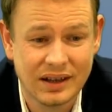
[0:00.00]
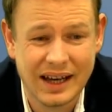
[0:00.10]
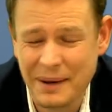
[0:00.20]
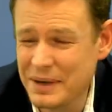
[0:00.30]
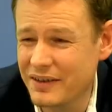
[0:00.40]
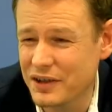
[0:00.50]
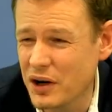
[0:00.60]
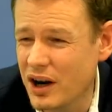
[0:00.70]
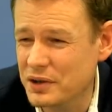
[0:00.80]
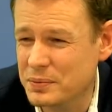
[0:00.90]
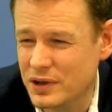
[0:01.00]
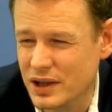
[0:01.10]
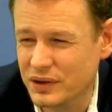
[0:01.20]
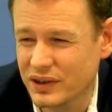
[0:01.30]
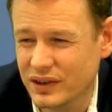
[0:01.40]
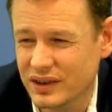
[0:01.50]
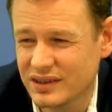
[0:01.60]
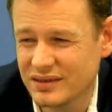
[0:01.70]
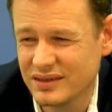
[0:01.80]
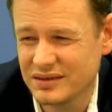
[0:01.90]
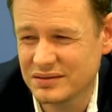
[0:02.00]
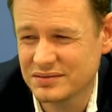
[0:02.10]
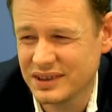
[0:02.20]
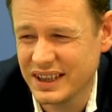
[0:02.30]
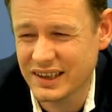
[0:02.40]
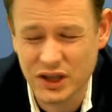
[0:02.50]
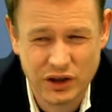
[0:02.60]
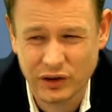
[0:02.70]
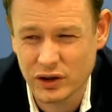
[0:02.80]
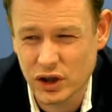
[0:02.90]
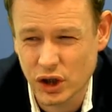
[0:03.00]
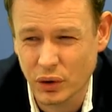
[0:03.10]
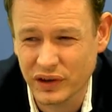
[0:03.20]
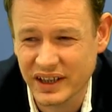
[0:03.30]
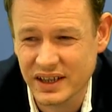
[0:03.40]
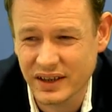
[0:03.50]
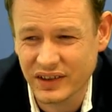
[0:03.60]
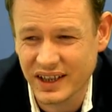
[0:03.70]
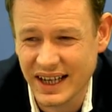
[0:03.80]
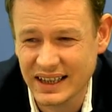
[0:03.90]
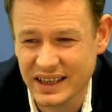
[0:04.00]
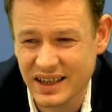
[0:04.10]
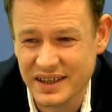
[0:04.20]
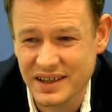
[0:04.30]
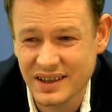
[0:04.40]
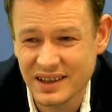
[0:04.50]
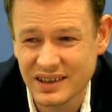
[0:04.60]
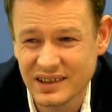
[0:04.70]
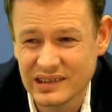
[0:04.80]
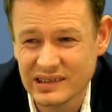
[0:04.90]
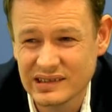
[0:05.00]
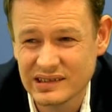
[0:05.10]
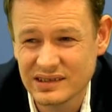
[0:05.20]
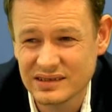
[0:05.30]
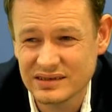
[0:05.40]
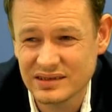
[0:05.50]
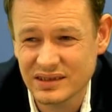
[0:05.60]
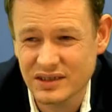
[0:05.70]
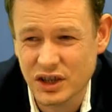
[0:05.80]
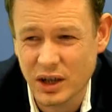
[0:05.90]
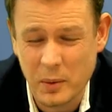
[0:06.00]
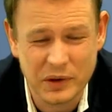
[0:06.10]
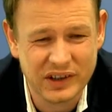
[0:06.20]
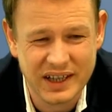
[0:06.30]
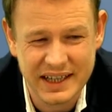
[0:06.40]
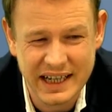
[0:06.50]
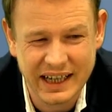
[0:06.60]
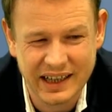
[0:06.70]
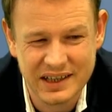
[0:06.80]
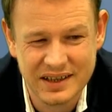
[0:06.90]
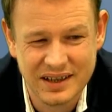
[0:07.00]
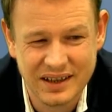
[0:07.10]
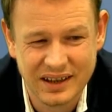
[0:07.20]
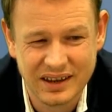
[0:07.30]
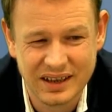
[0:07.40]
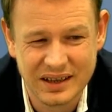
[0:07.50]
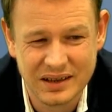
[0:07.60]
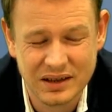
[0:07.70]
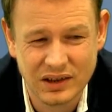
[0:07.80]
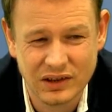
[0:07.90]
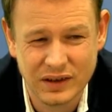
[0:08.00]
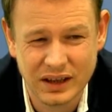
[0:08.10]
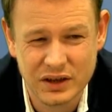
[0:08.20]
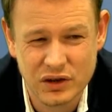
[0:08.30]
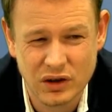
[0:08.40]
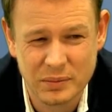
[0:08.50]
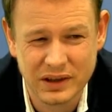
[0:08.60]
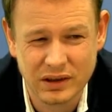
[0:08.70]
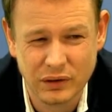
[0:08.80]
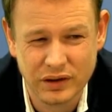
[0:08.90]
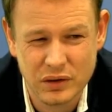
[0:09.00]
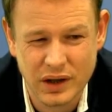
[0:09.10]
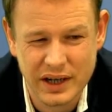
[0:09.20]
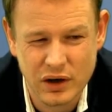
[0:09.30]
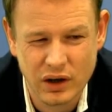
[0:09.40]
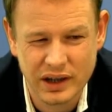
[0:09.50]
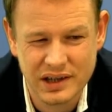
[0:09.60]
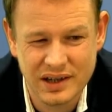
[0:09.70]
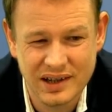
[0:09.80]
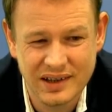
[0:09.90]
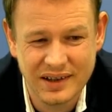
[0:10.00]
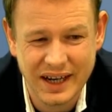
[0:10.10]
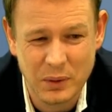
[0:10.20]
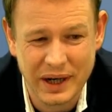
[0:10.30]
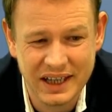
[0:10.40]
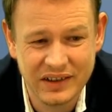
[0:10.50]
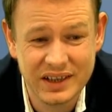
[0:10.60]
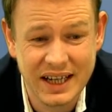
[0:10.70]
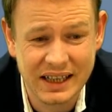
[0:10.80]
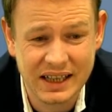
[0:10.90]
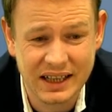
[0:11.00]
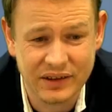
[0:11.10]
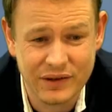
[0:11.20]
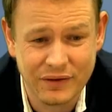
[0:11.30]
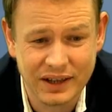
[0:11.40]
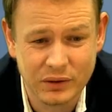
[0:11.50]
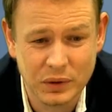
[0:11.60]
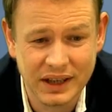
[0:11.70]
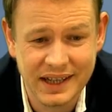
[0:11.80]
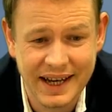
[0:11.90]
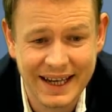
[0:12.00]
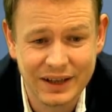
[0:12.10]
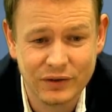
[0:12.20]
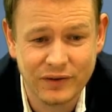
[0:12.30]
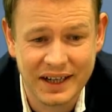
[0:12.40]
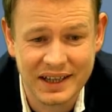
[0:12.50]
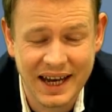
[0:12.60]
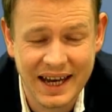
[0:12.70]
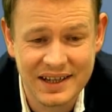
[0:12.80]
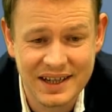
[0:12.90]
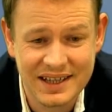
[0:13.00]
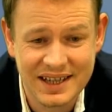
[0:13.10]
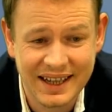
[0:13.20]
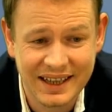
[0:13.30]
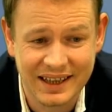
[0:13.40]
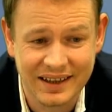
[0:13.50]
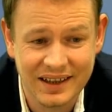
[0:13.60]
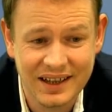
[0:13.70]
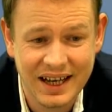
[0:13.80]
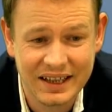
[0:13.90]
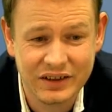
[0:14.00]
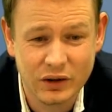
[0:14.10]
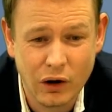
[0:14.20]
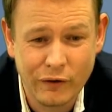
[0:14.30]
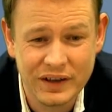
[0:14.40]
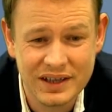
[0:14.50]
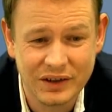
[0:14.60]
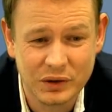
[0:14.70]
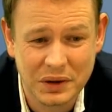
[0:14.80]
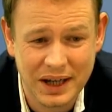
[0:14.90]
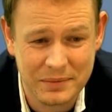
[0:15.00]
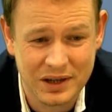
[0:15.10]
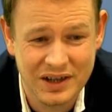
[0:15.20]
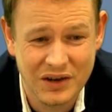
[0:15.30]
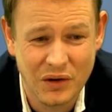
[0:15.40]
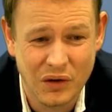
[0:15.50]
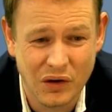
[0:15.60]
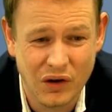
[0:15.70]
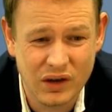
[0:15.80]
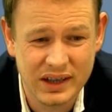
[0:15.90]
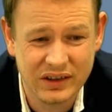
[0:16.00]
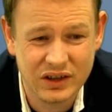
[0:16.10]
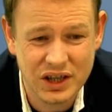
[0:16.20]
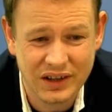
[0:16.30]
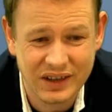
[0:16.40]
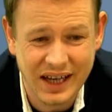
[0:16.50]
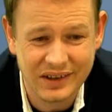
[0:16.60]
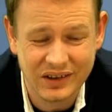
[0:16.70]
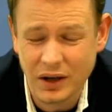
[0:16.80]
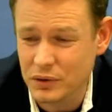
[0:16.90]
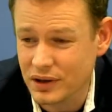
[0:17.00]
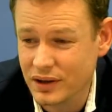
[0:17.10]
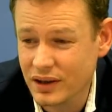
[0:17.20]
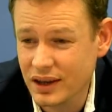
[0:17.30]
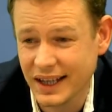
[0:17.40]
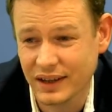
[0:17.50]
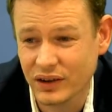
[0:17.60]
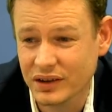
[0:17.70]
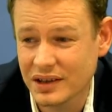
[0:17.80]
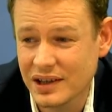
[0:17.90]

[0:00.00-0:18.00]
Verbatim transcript: I never know how to pronounce this. In English shows I say Alekhine. In German we say Ajechin. I think Swidler taught me it's closer to Ajochin. Anyway, is the Alekhine's Defence really as fun and attacking as it's often described, or is it just unsound? Thanks.